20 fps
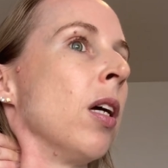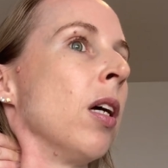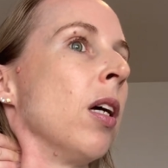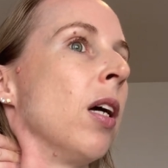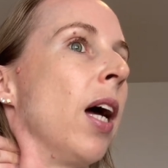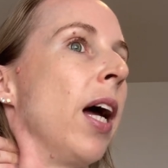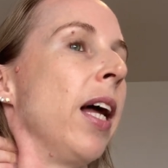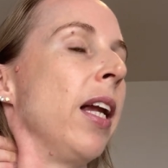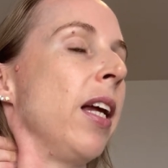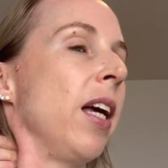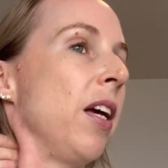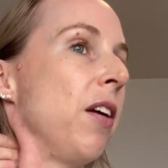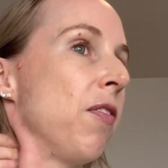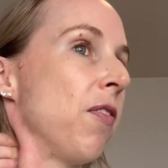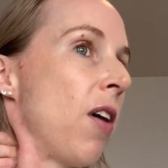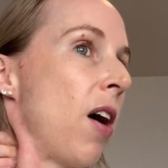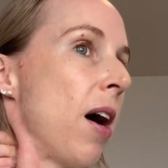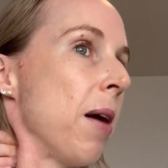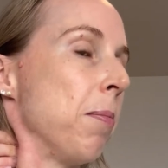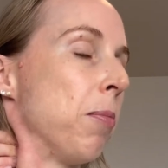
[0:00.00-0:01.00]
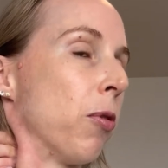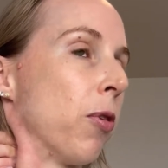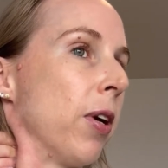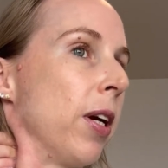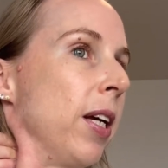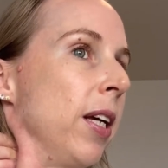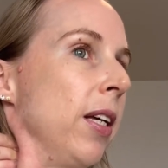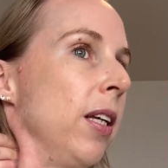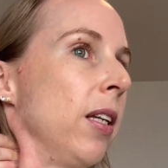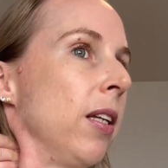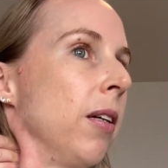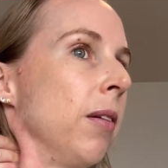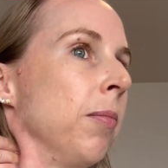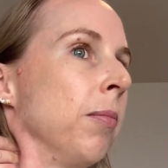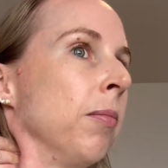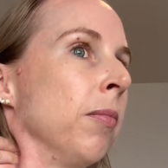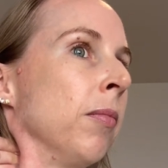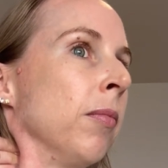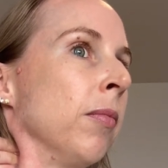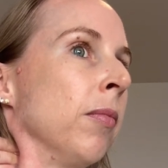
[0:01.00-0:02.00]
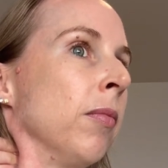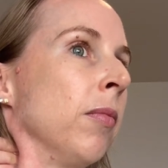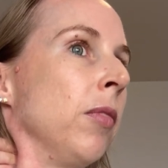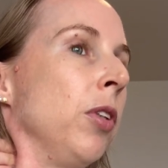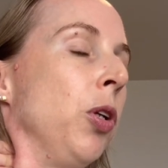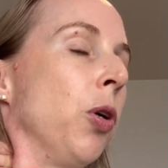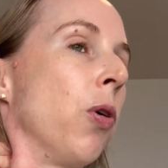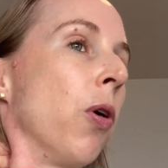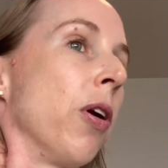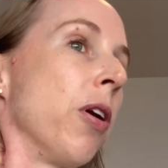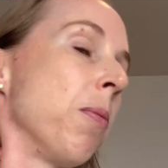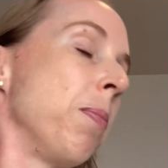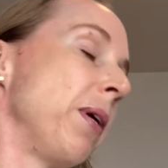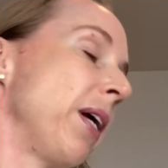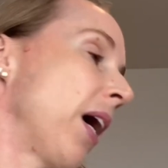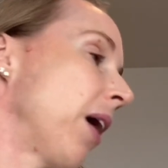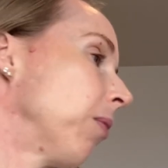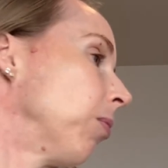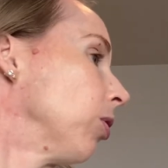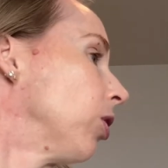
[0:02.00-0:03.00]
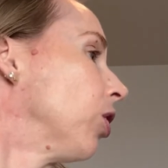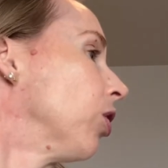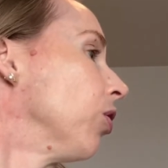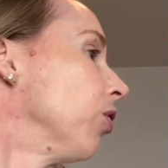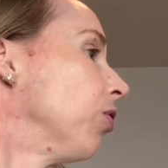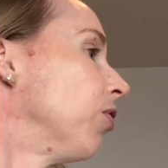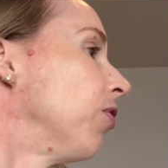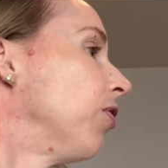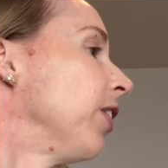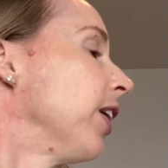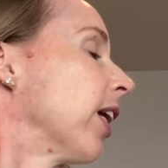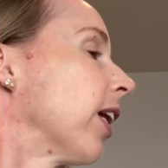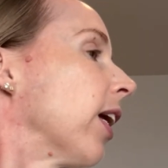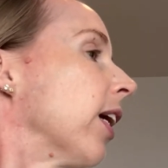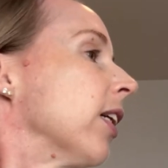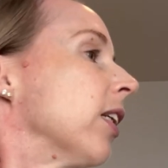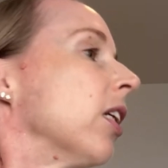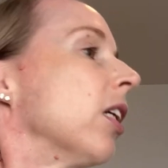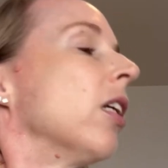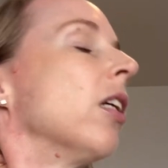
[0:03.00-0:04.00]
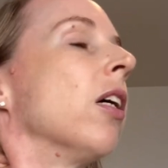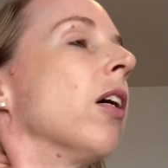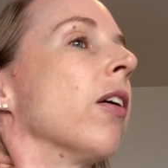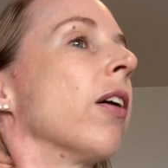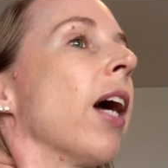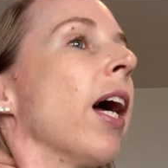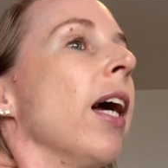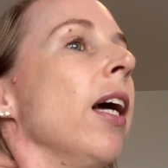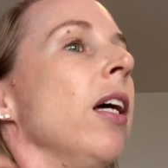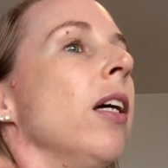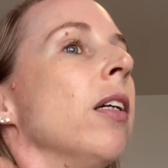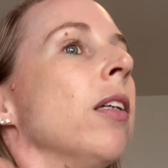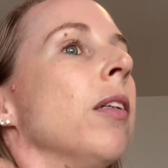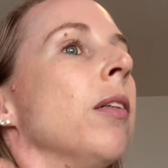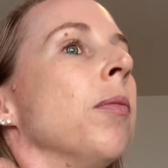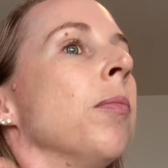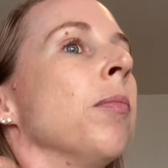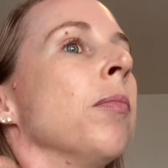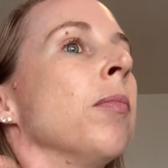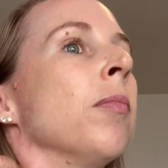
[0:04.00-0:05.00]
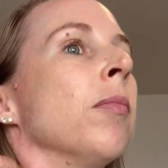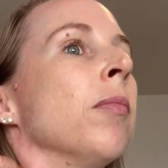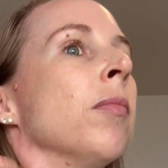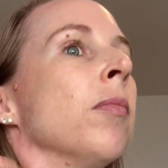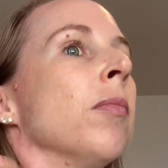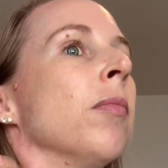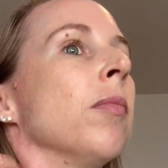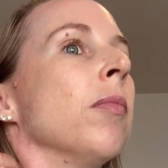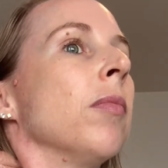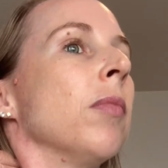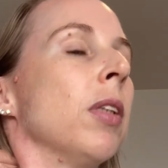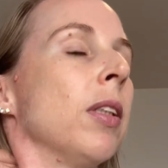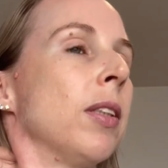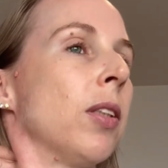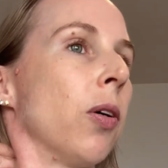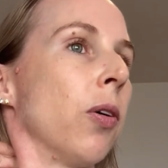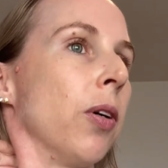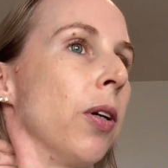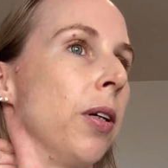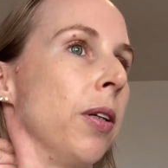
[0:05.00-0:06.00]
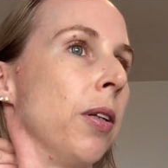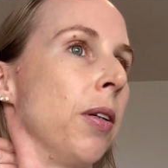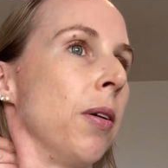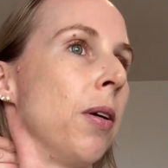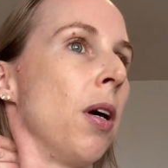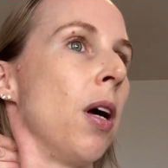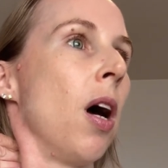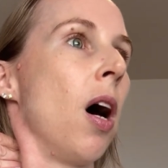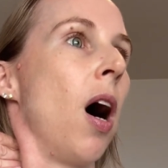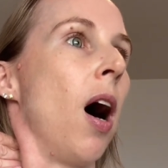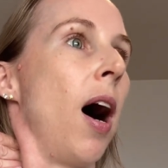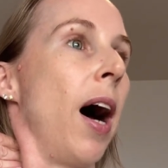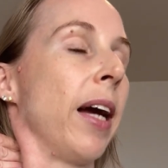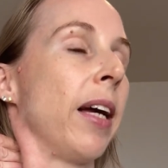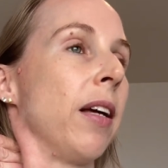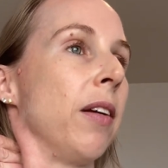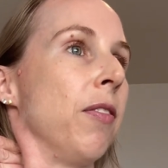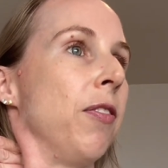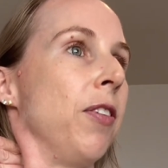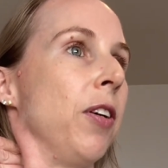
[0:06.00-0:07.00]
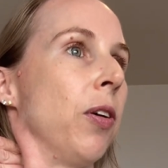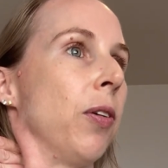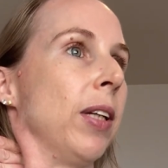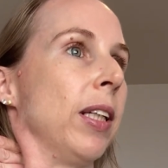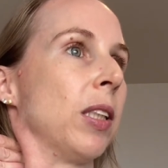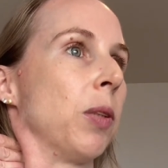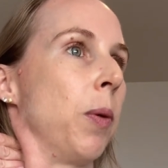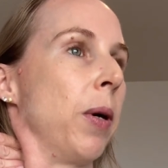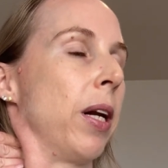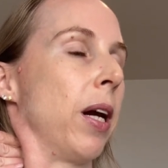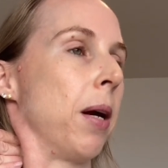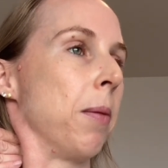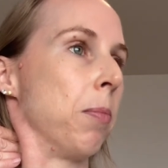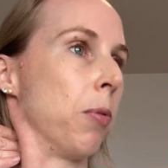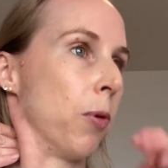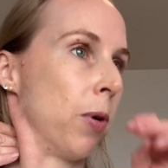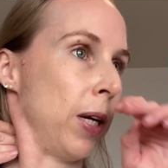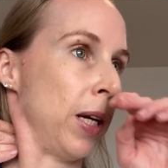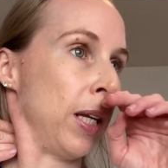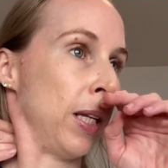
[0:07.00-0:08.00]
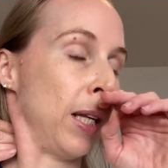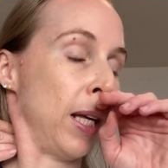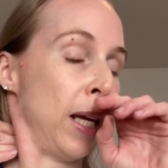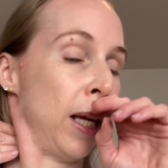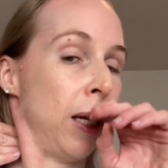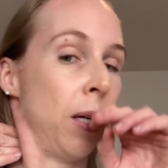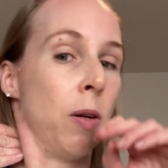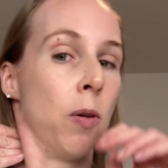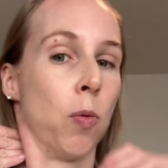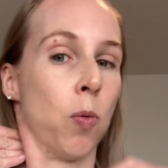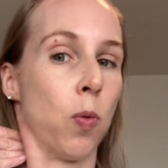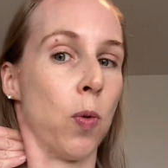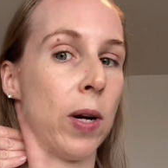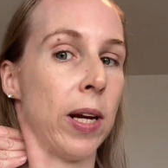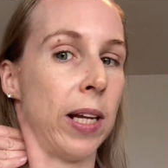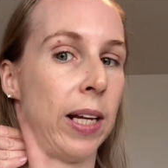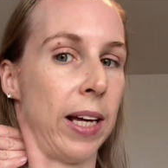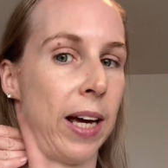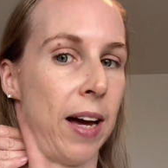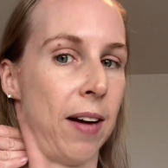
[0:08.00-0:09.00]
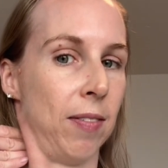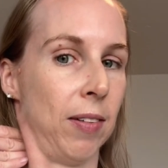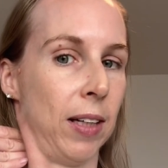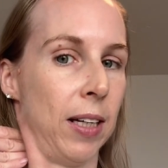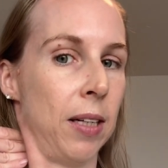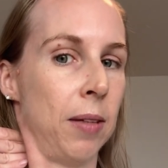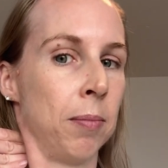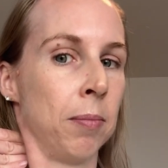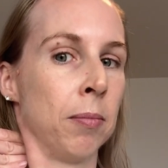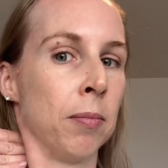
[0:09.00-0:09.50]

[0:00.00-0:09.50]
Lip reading: And if I breathe, you're going to be able to feel it, okay? So I can feel this when I breathe in really heavily.